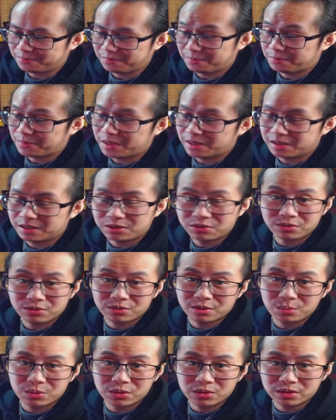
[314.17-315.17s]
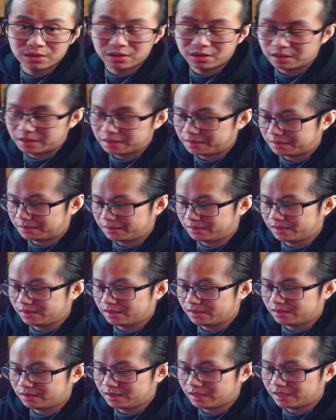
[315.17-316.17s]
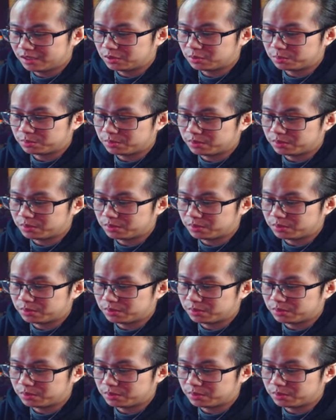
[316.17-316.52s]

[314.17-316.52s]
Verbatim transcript: my League Trainer Ball has